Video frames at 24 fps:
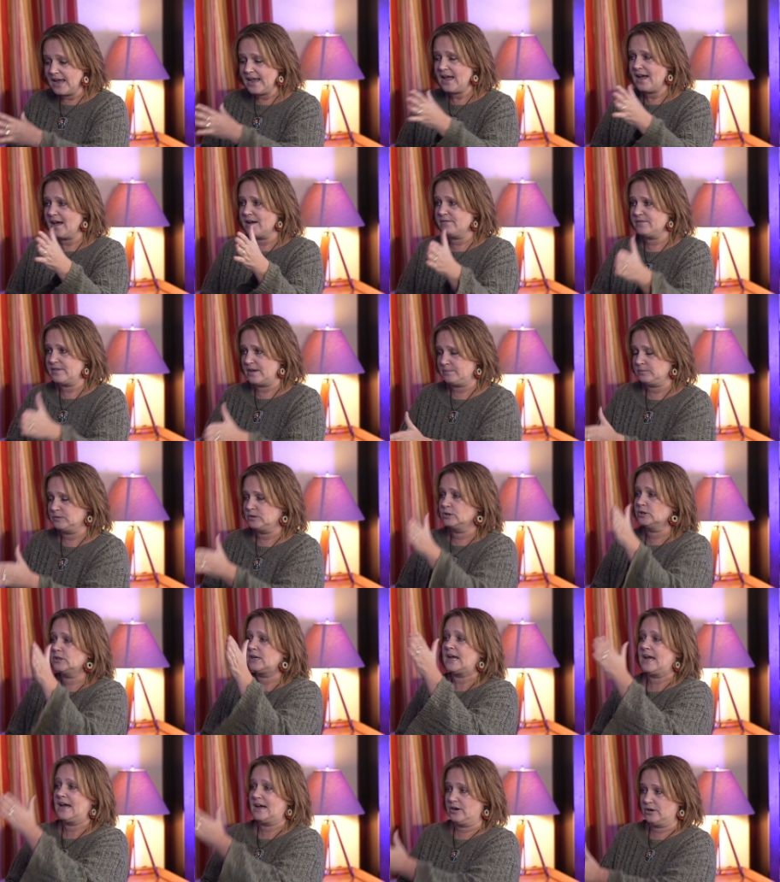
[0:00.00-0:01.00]
I have them
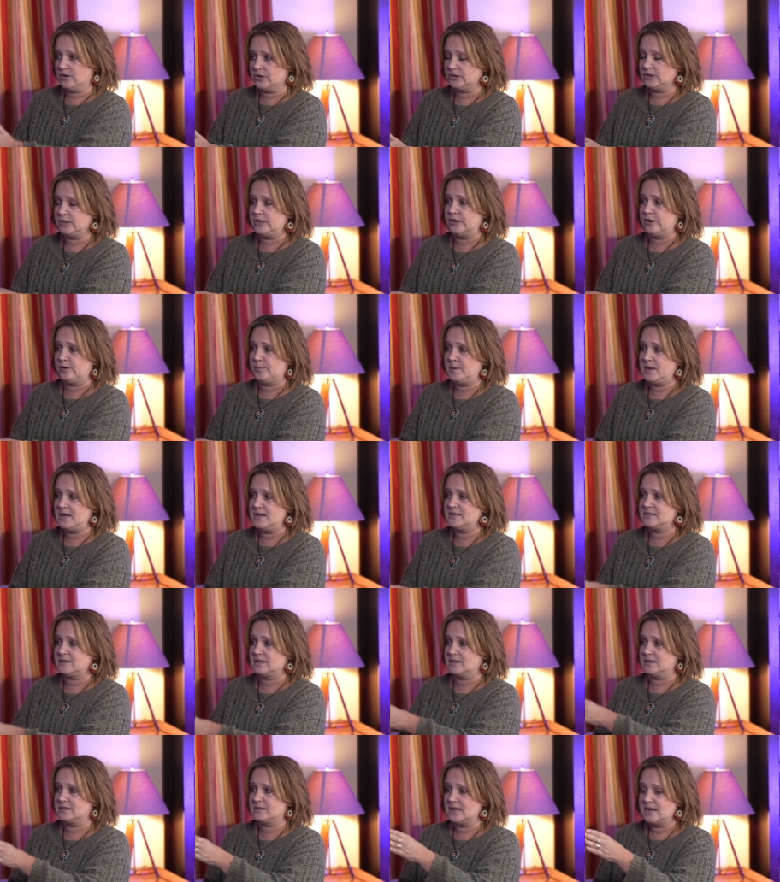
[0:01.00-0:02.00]
look at earlier
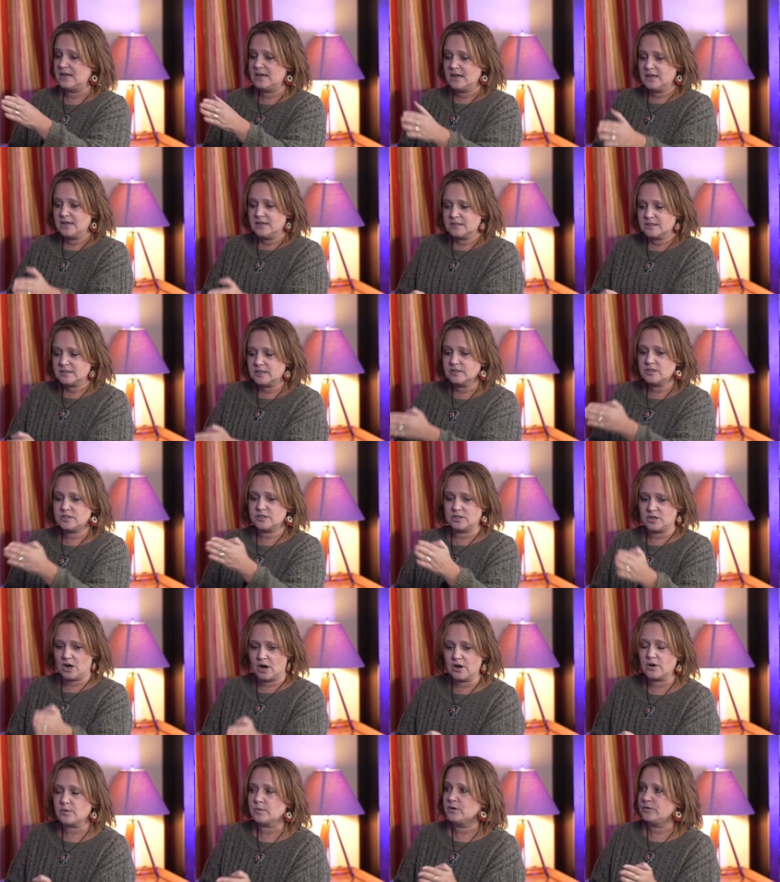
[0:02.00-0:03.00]
pieces mm-hmm. to
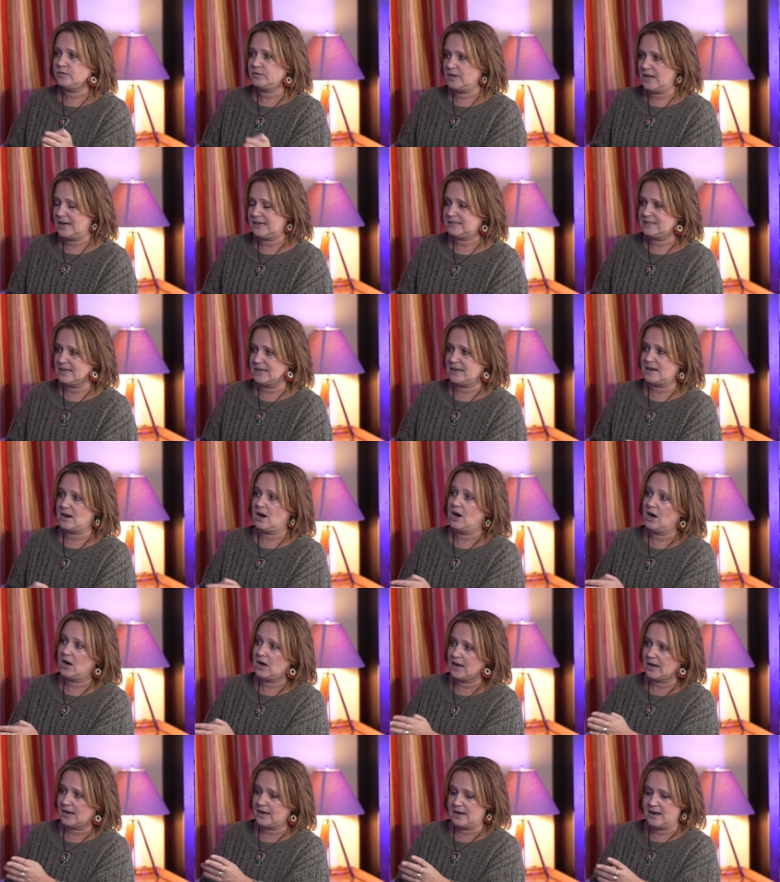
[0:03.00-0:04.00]
start reflecting
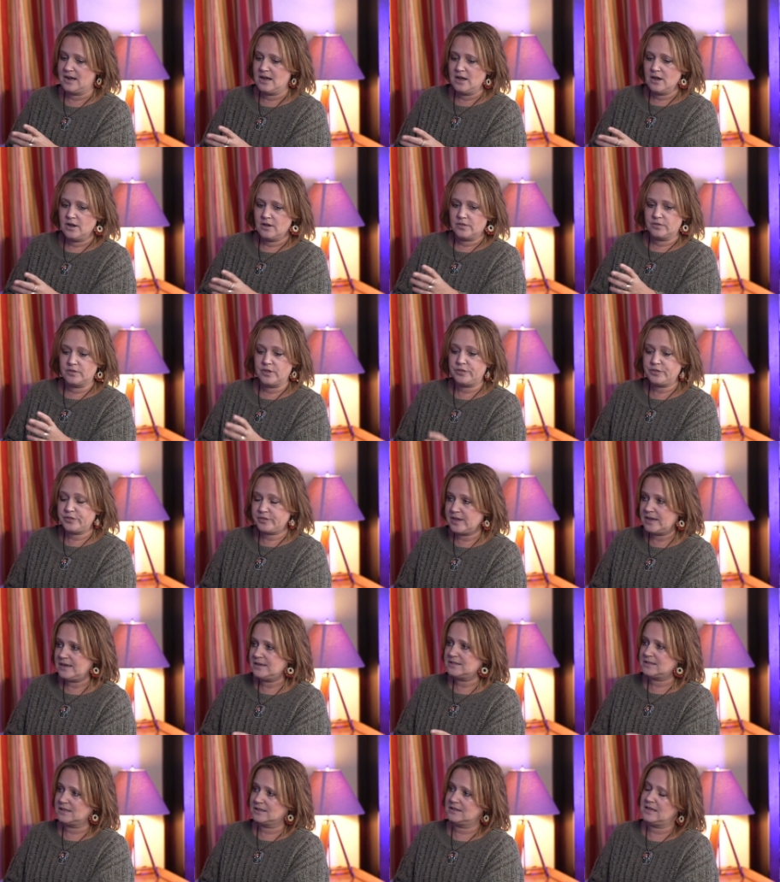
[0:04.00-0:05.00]
on the
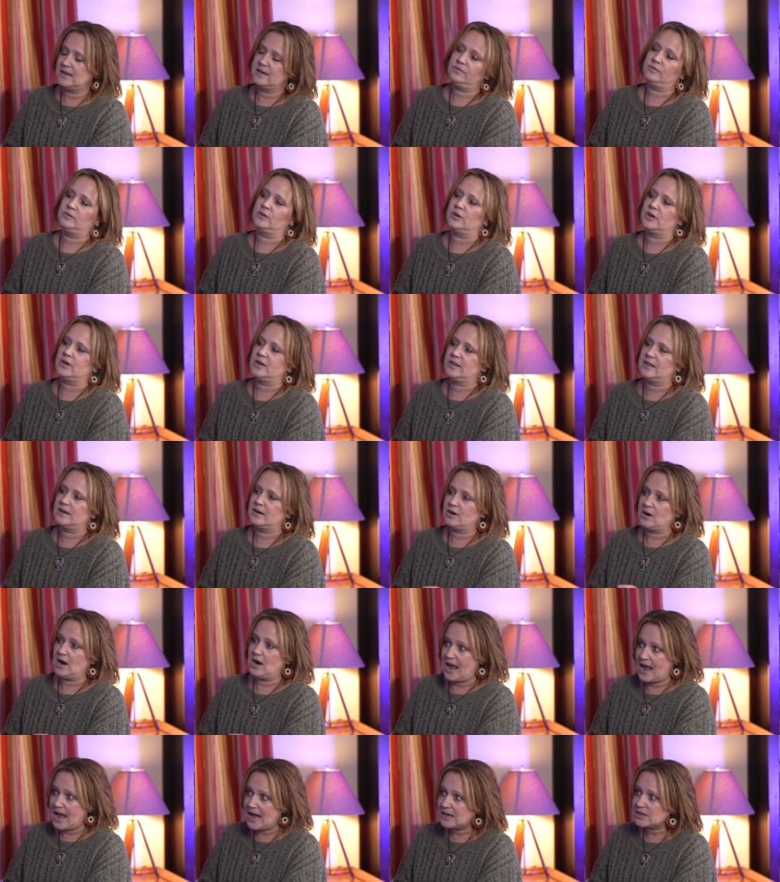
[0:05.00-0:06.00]
things that they've learned that
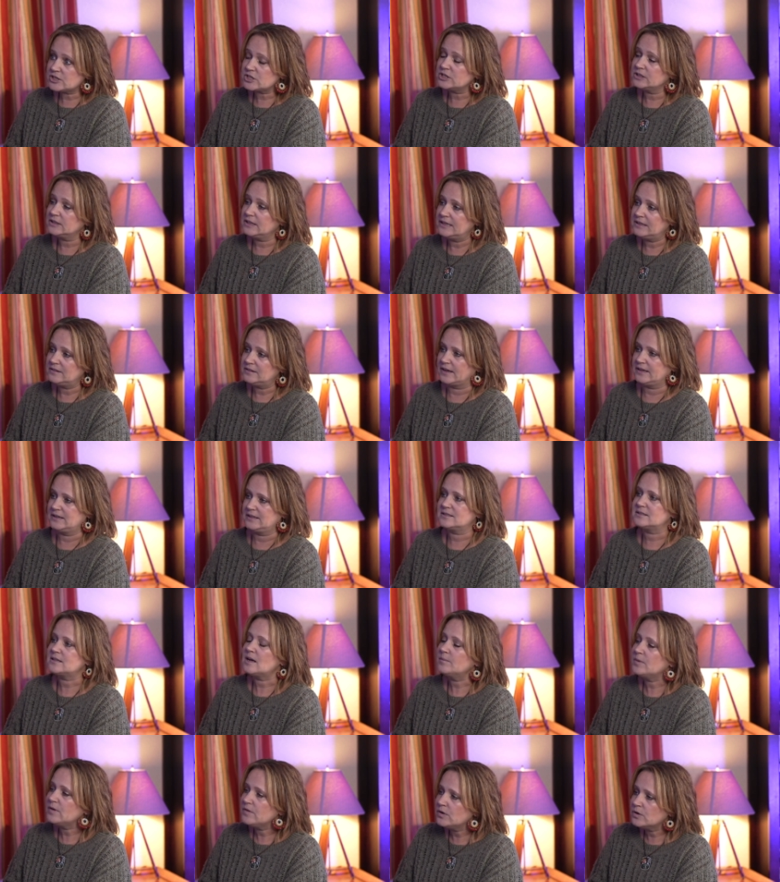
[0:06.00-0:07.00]
are actually like
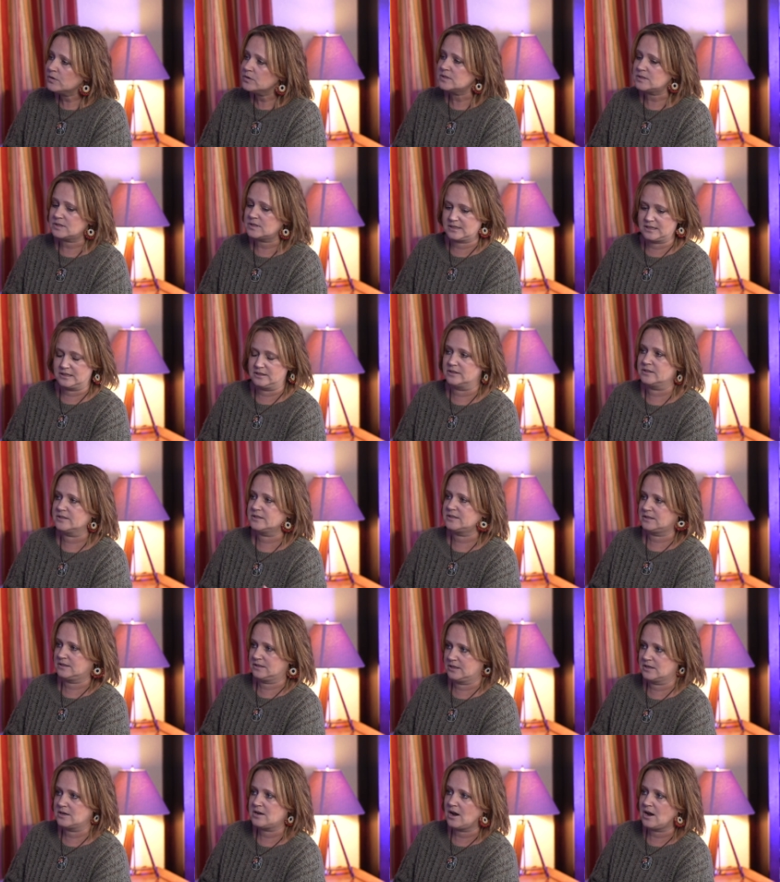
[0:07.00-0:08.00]
some of those skills,
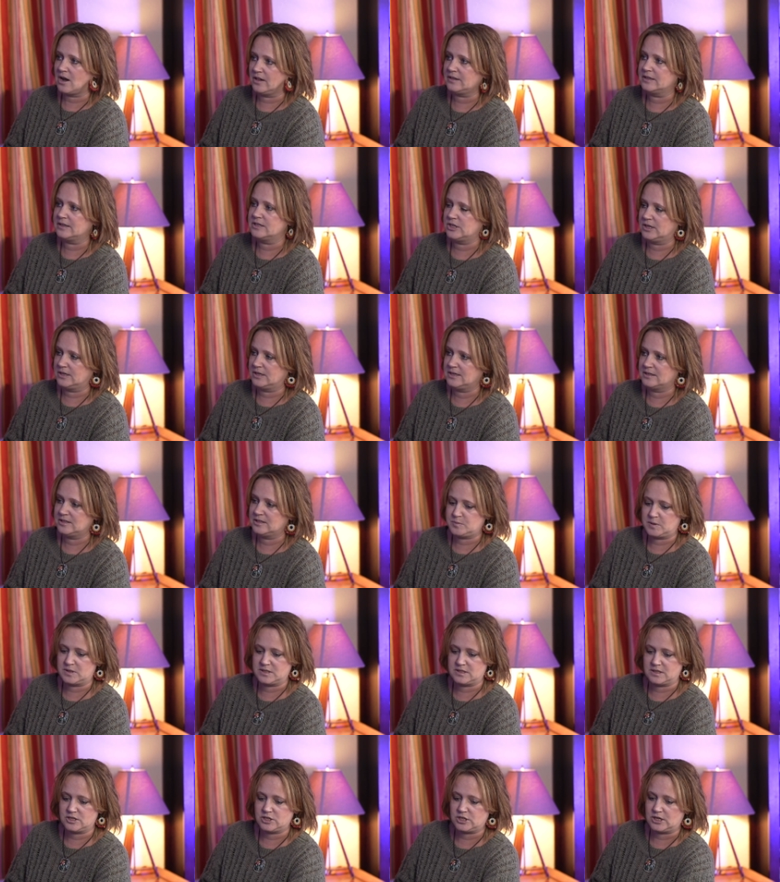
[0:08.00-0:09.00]
the knowledge and
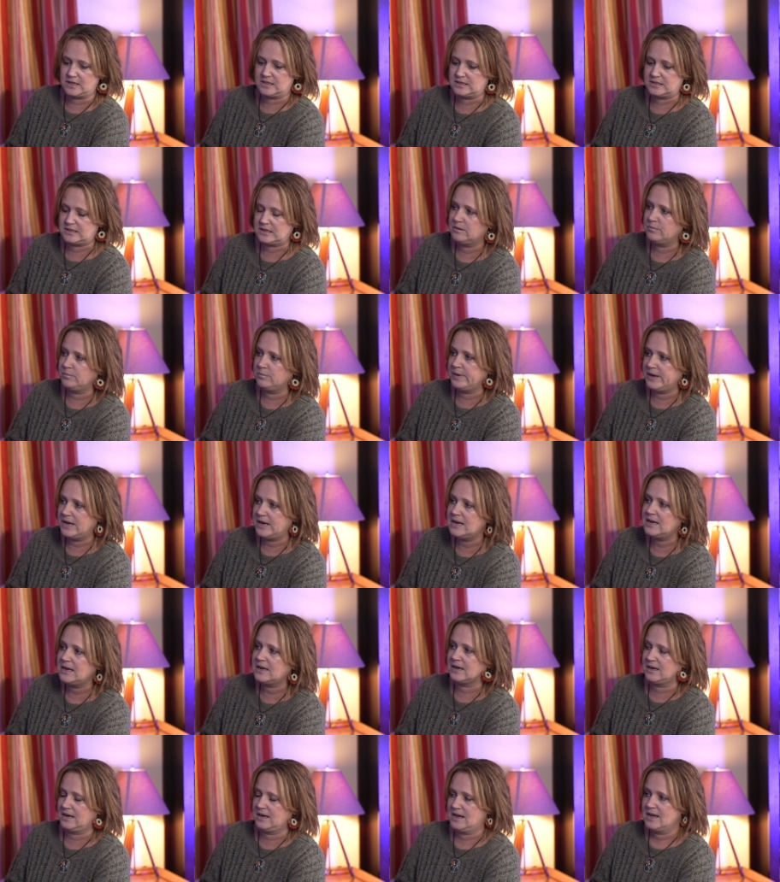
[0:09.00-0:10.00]
dispositions in
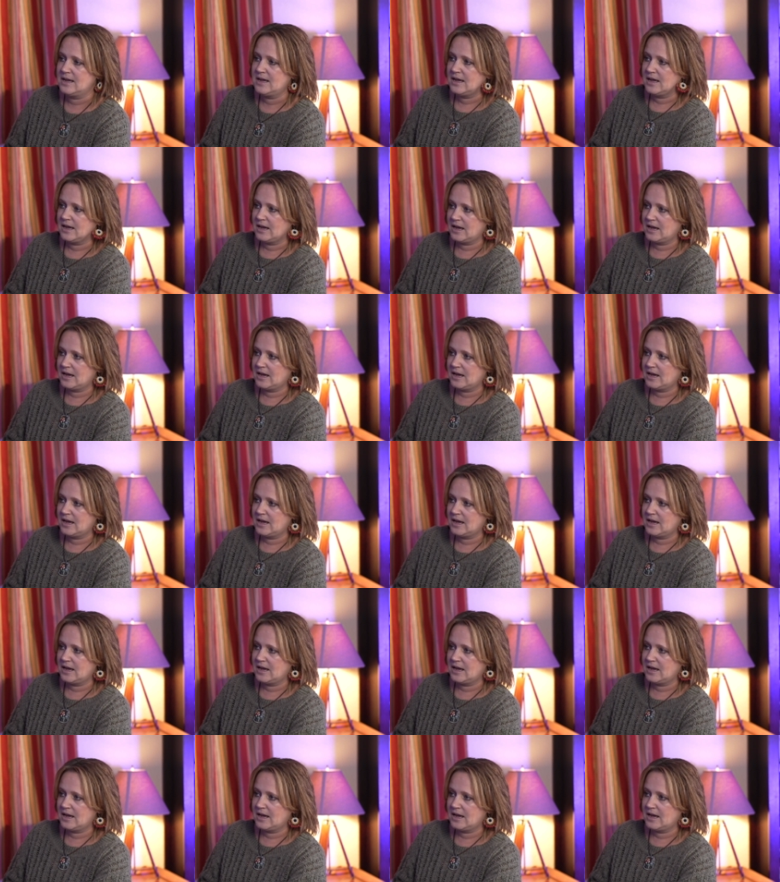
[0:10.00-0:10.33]
being mm-hmm